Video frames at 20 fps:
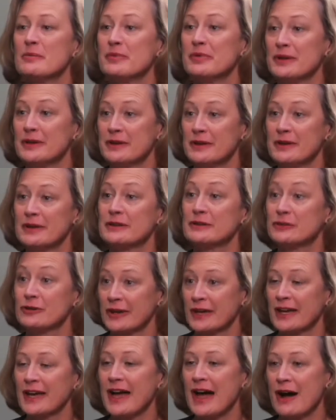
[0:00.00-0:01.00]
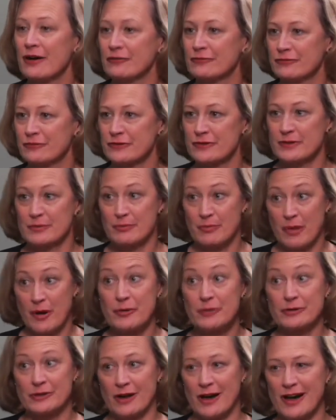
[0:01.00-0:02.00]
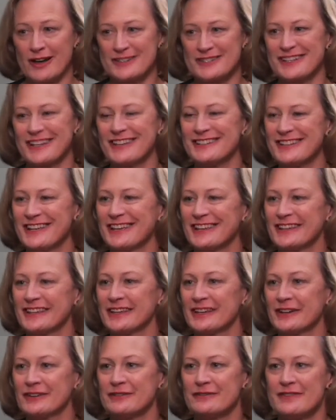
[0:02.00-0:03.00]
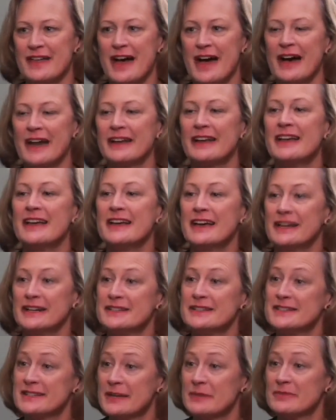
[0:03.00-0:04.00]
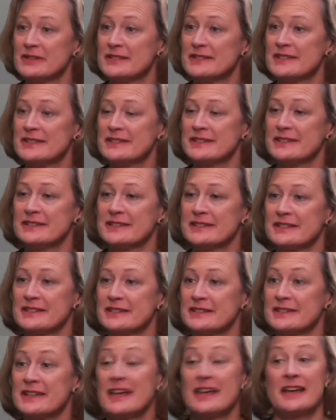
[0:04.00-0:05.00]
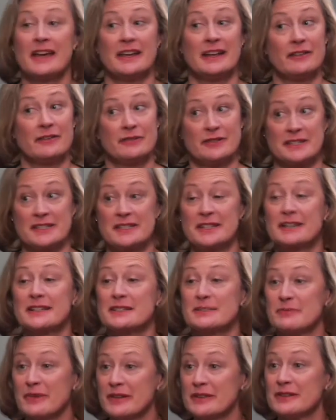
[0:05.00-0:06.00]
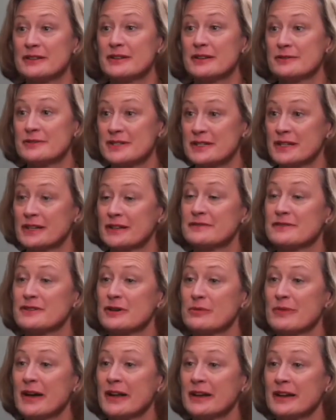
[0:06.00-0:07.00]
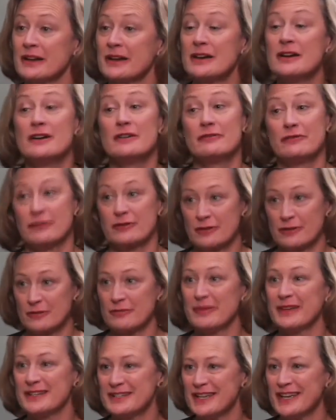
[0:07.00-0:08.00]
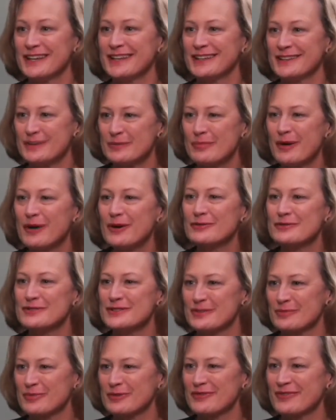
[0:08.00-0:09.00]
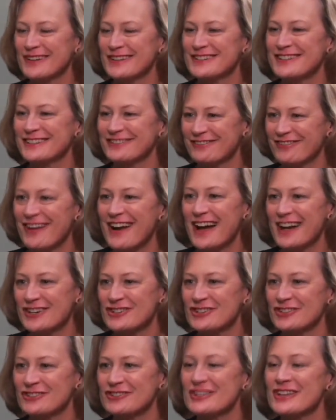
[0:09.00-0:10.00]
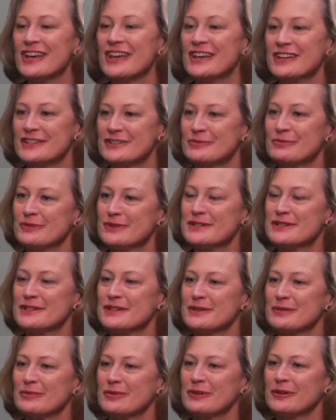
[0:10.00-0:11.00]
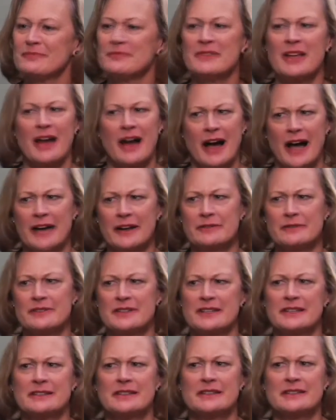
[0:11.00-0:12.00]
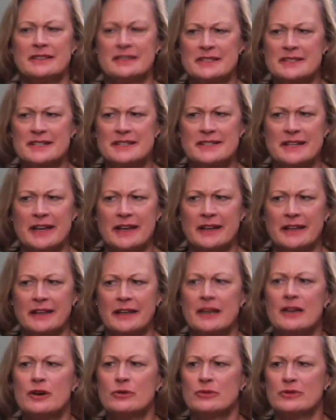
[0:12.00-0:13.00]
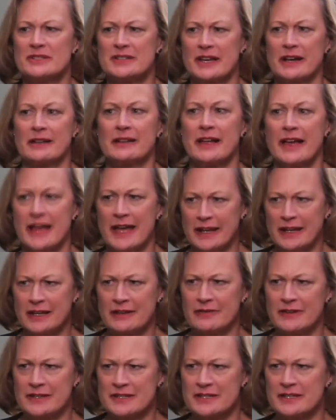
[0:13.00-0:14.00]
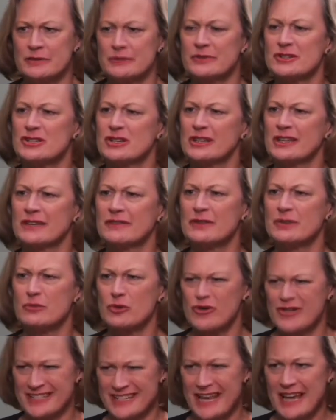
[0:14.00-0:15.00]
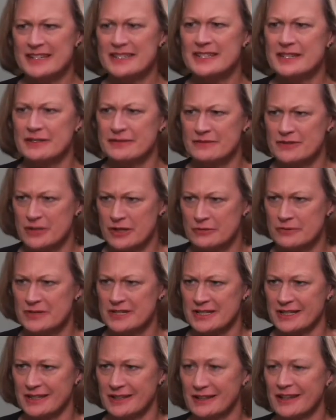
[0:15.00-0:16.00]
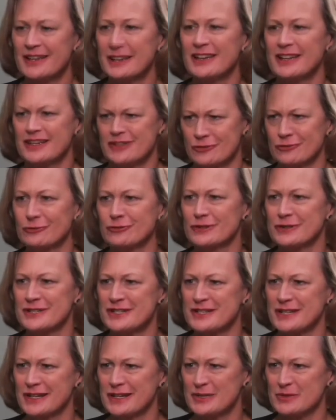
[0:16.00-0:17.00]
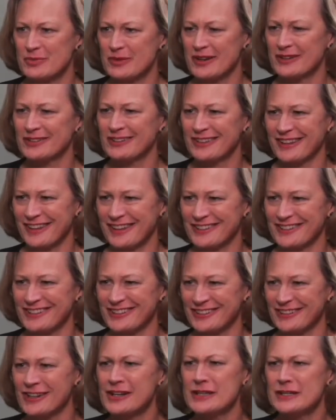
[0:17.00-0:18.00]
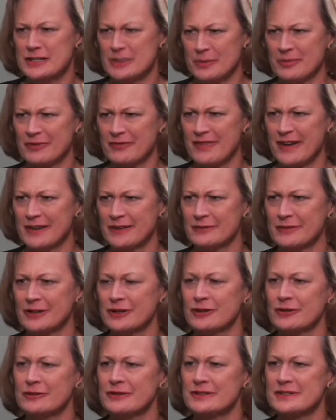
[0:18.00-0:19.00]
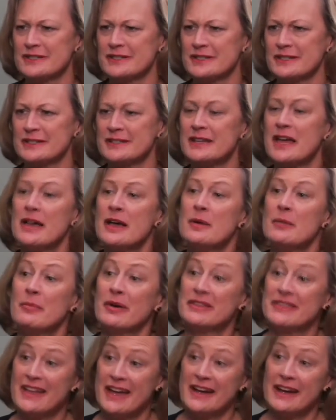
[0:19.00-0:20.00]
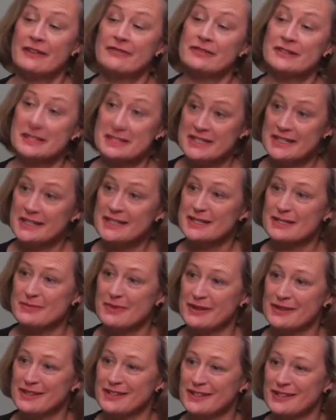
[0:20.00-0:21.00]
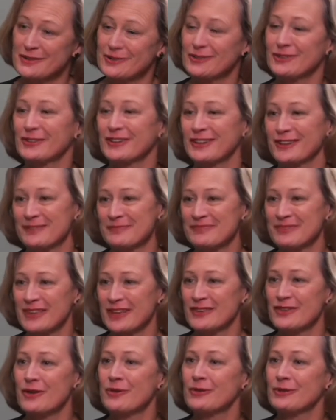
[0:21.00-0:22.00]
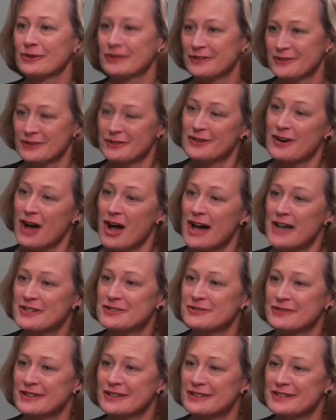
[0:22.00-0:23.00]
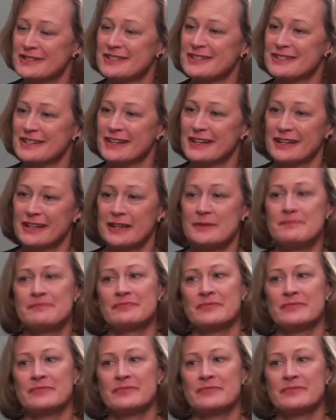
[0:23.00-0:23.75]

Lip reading: be looking out for the bone loss and taking care of that, and in some instances an every 6-month dosing of Zometa for maintaining the bones and preventing fractures is reasonable. I don't think that this study would tell any of us that we should give the more intensive dosing in early stage breast cancer to prevent recurrences, but that every 6-month dosing in the older Austrian study